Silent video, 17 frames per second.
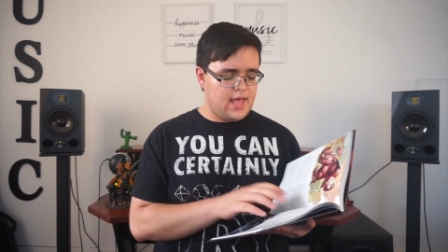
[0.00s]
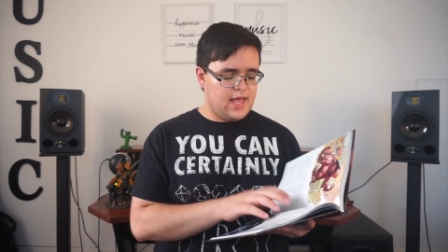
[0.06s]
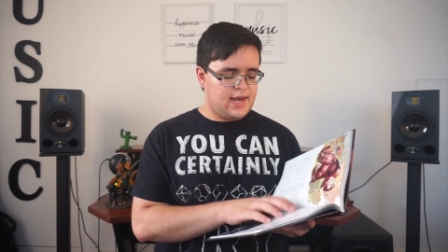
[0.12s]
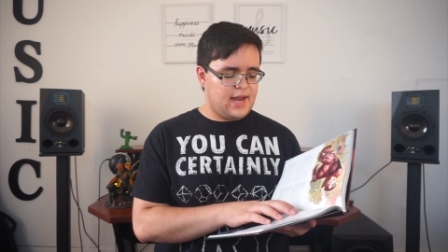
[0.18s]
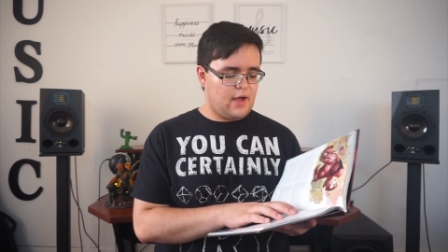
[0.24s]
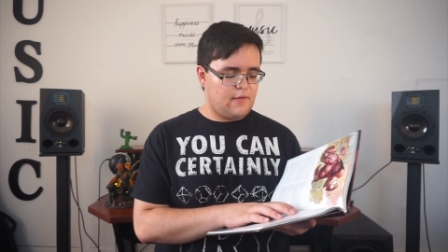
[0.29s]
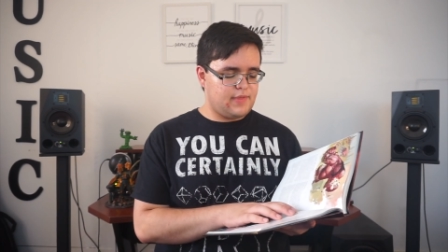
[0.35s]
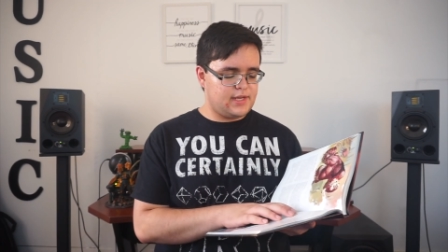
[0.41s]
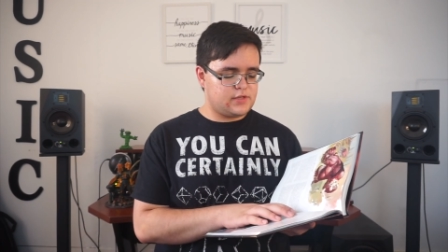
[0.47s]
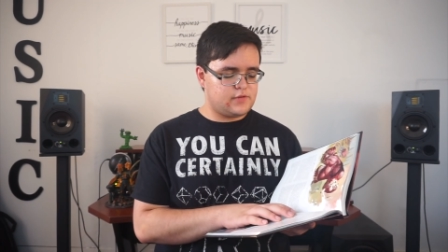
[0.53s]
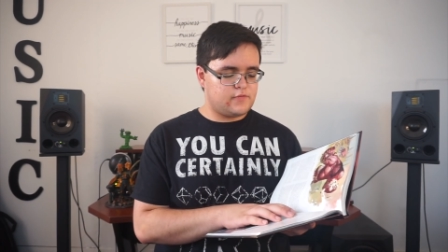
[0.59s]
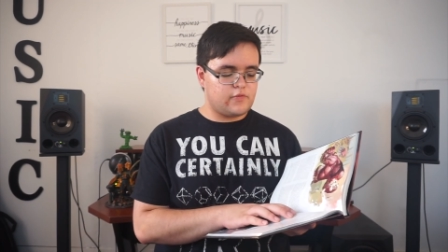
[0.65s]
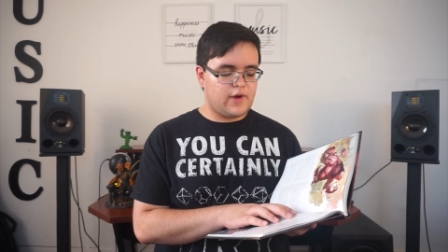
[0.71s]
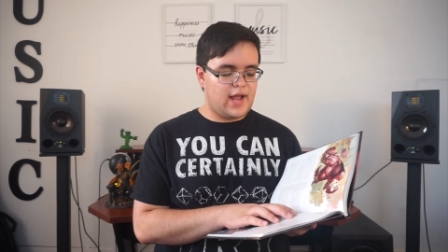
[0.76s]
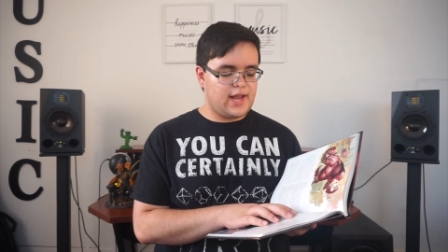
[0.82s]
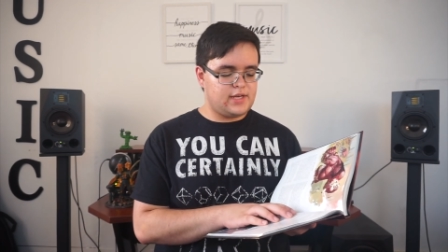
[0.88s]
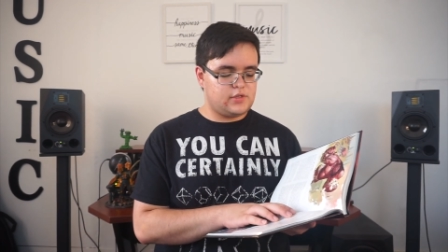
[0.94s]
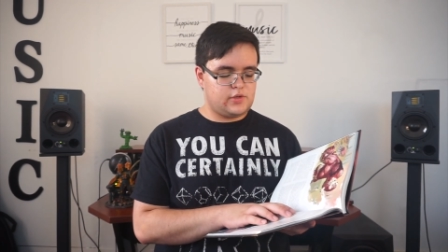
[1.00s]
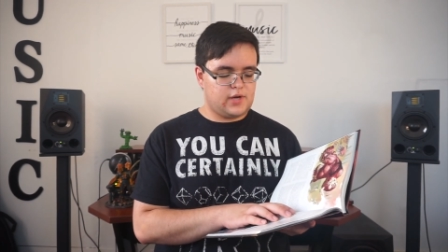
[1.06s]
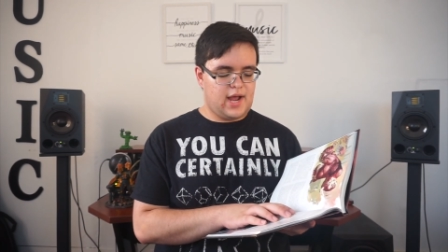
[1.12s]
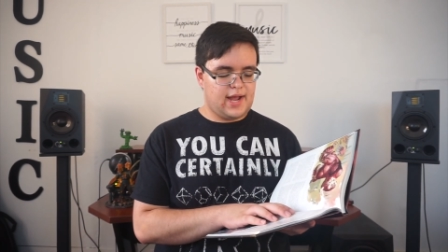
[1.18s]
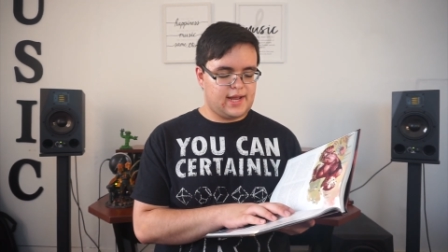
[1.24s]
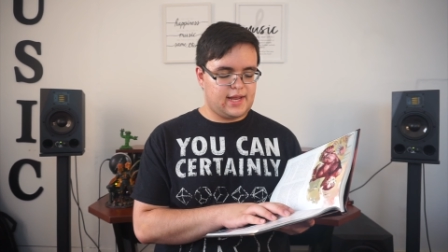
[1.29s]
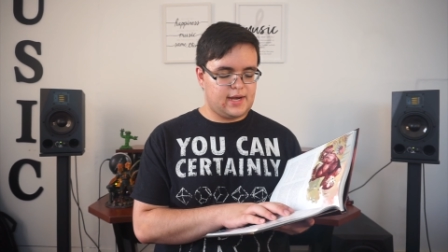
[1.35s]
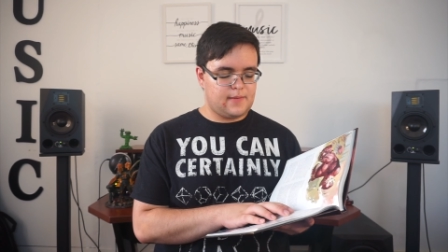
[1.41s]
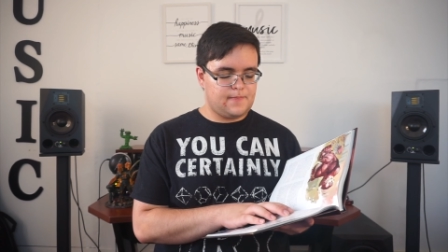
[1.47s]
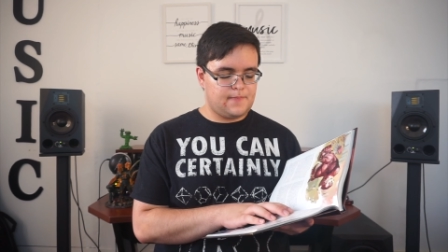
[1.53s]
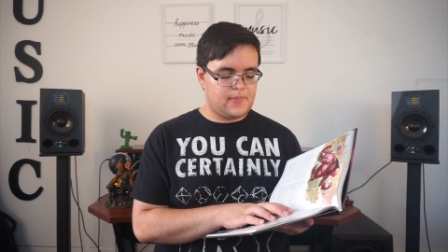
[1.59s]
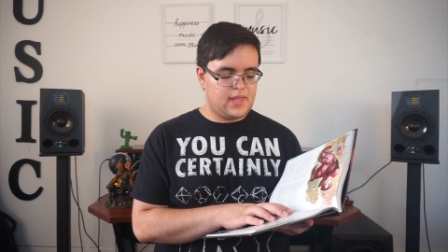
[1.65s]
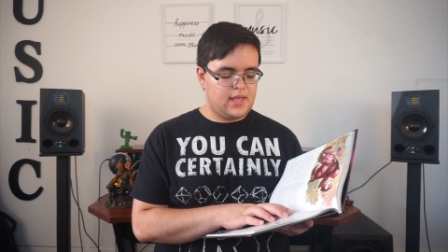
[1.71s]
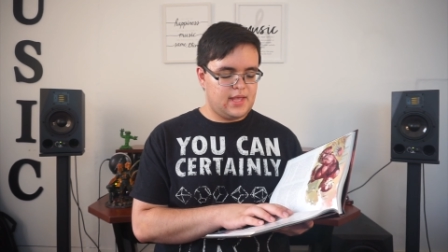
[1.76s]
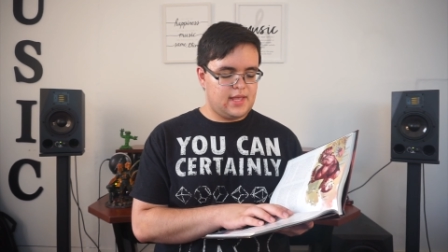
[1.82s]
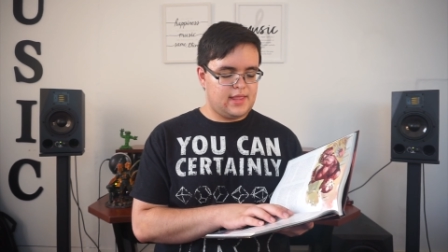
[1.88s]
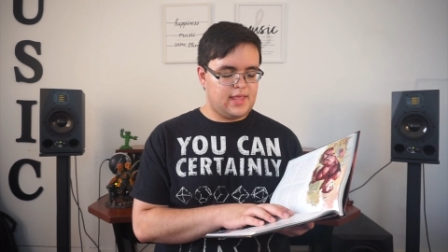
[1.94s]
Now, this red dragon
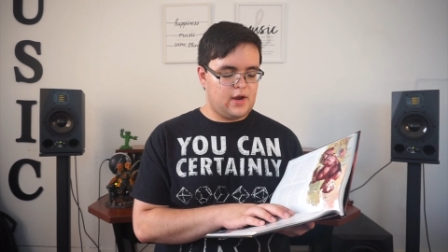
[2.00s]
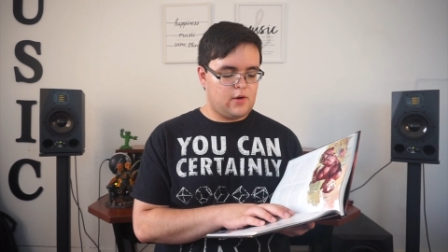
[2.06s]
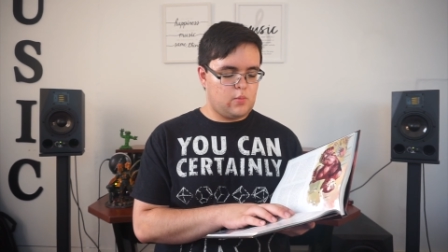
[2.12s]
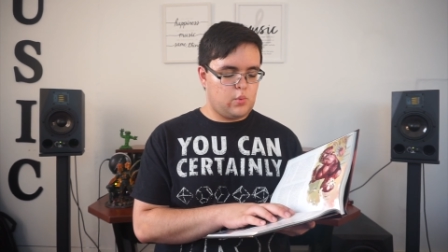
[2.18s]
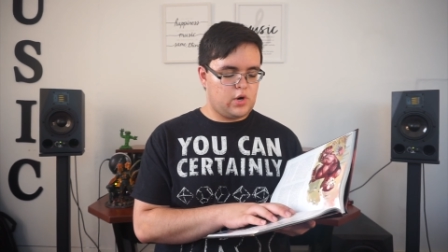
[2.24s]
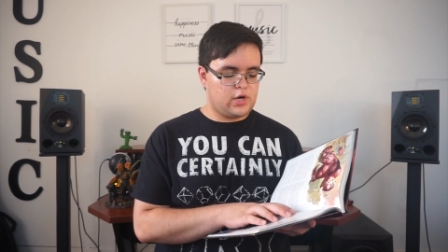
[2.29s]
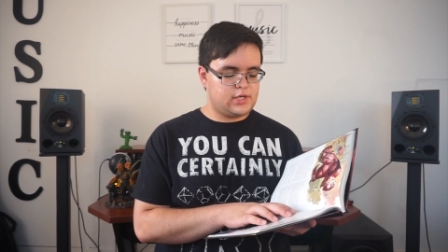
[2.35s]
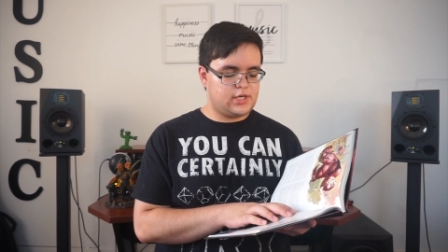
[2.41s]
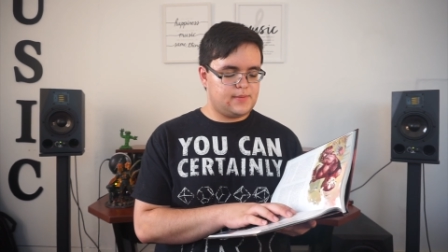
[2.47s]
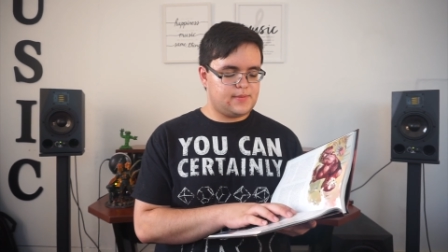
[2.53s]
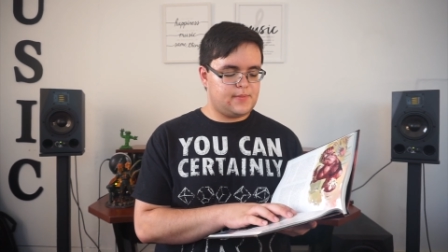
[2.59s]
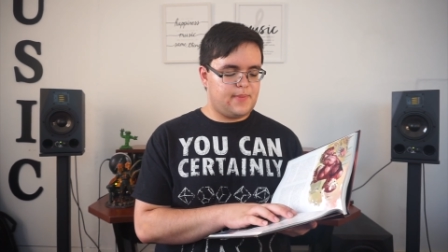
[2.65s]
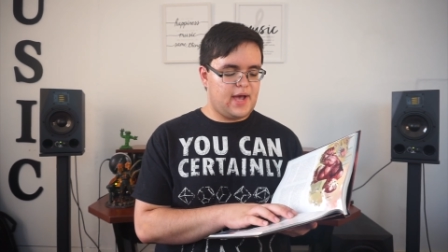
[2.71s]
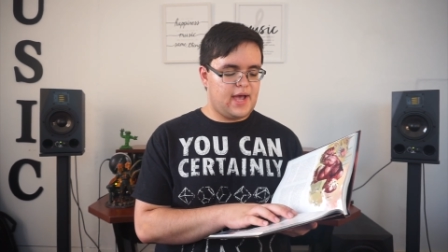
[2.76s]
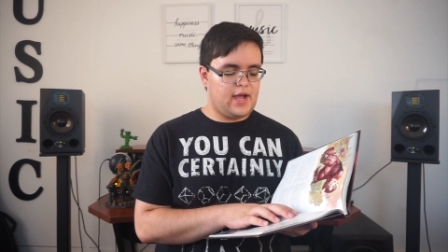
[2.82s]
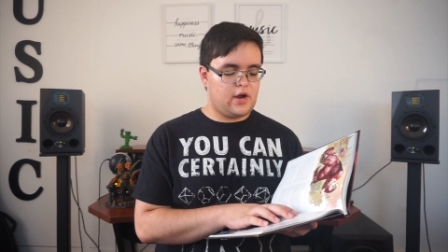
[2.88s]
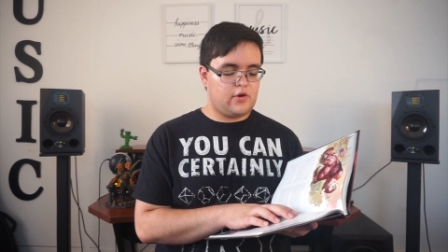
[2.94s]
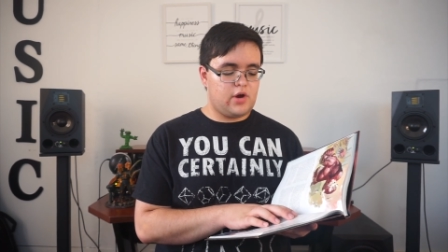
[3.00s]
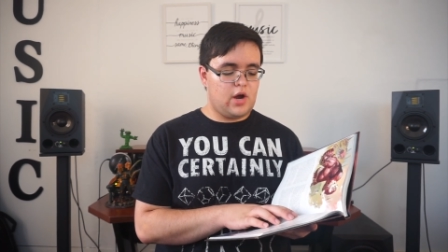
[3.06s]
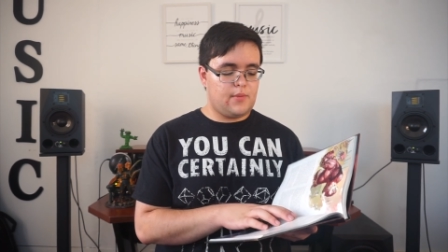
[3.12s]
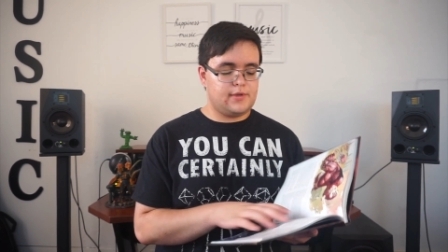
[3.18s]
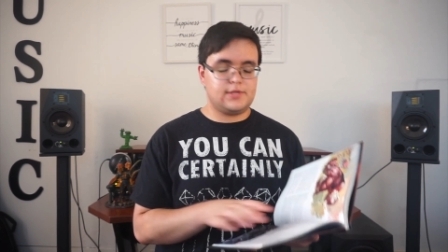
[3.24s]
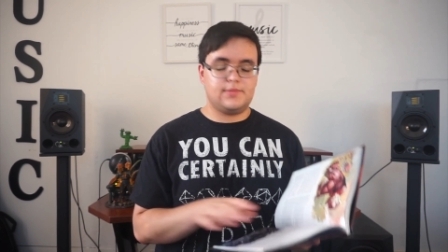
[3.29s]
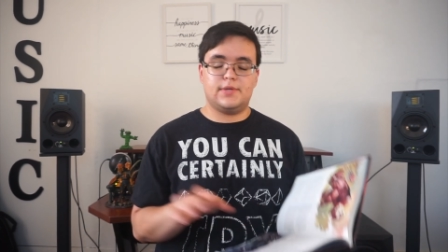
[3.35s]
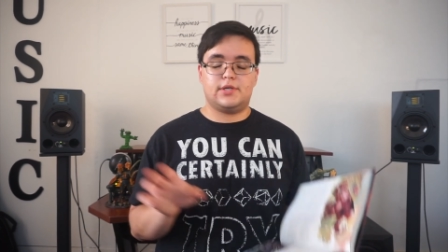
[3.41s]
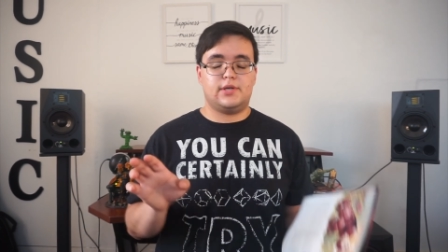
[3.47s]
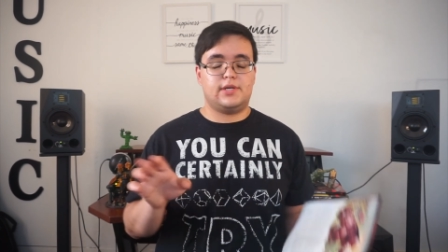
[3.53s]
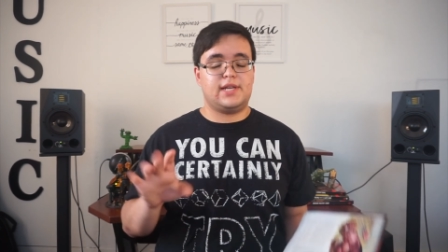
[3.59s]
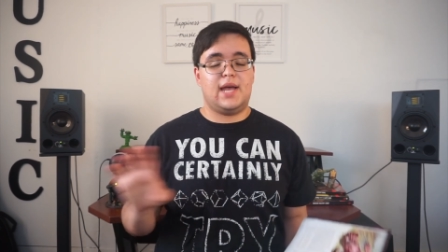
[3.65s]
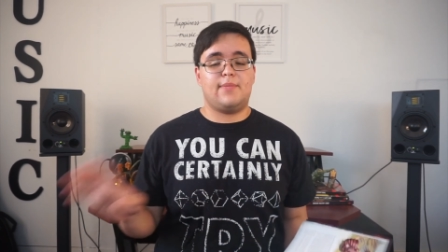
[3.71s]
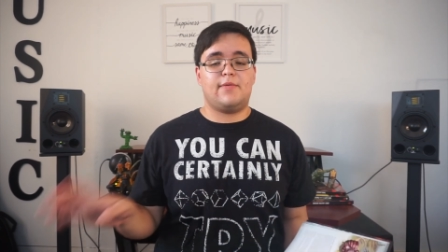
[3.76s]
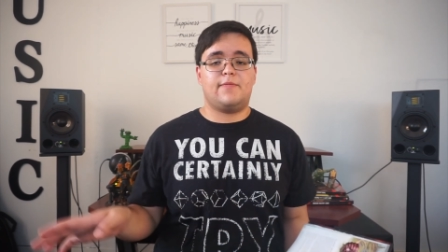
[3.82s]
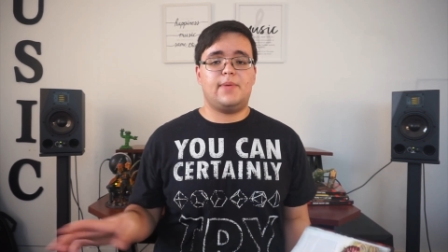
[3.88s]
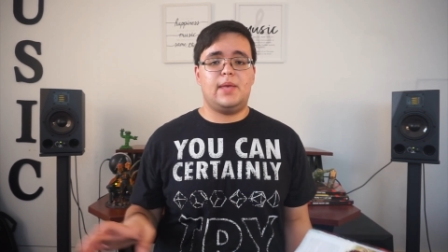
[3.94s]
they're worshipped by Akroans, which are a
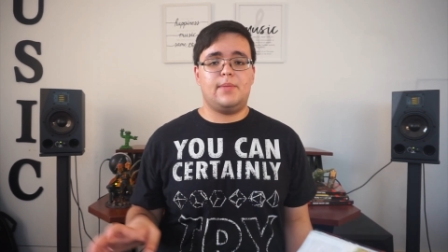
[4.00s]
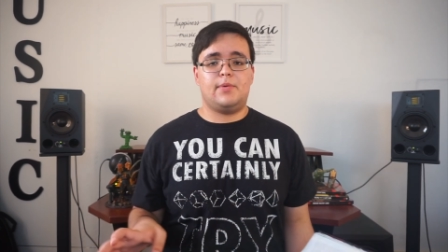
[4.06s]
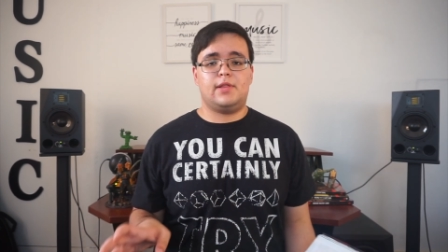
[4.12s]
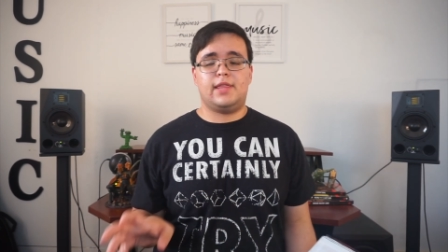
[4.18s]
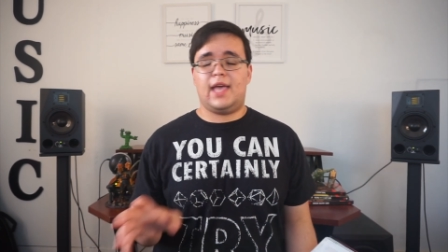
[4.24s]
type of people.